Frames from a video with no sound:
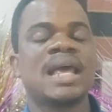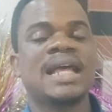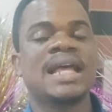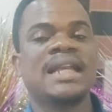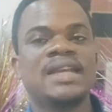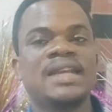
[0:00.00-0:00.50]

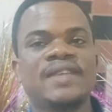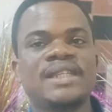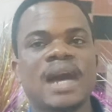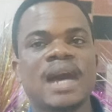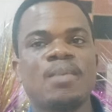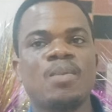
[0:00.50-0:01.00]
leave
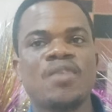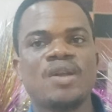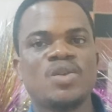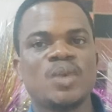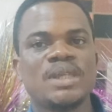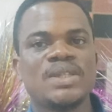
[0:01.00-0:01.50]
it and move on
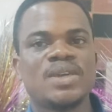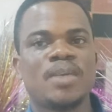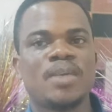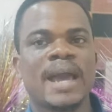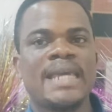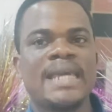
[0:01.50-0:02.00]
to question
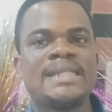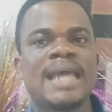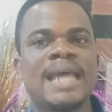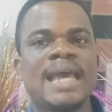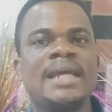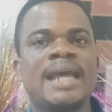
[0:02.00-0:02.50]
number 8,
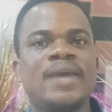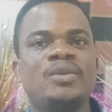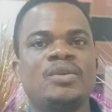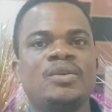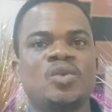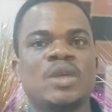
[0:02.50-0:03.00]

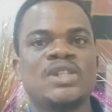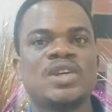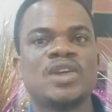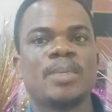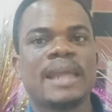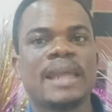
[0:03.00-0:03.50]
then to
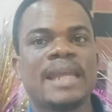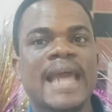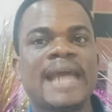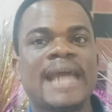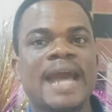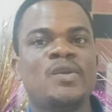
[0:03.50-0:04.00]
question number
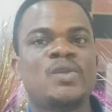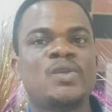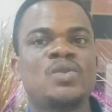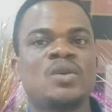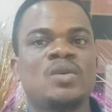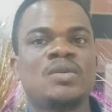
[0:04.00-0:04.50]
9,
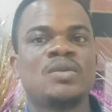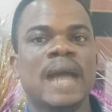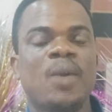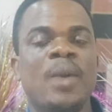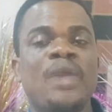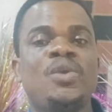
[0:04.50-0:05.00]

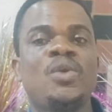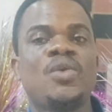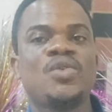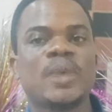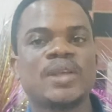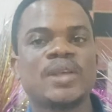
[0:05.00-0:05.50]
and when you go
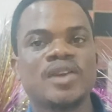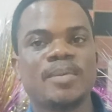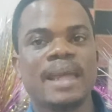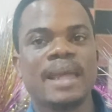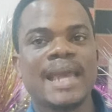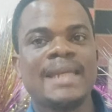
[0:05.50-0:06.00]
to question
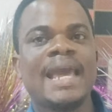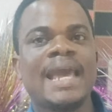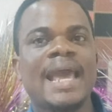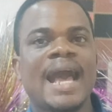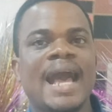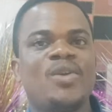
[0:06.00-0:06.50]
number 9
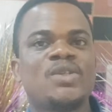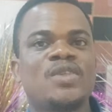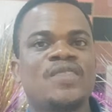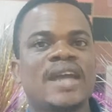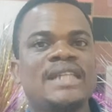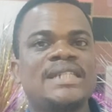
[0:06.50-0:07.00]
and you're
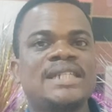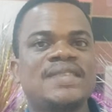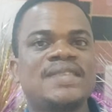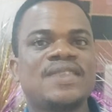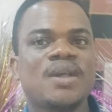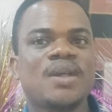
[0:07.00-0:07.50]
also finding it
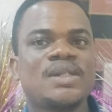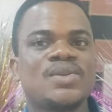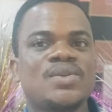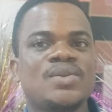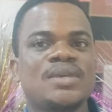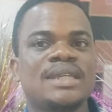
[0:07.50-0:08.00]
difficult
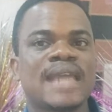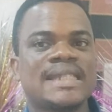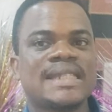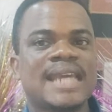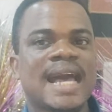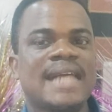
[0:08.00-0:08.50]
to get
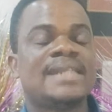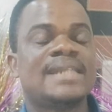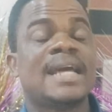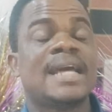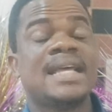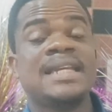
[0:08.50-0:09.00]
the
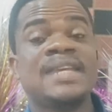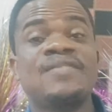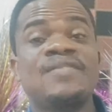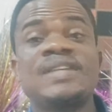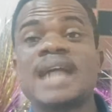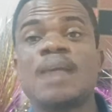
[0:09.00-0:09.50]
answer,
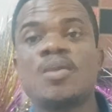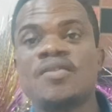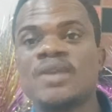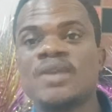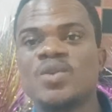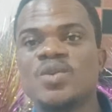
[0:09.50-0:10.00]
leave it and
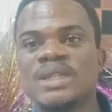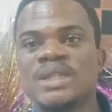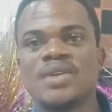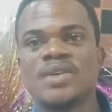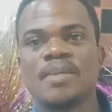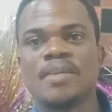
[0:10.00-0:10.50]
move on to
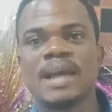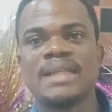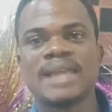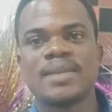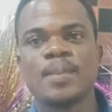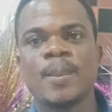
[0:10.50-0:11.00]
question number 10.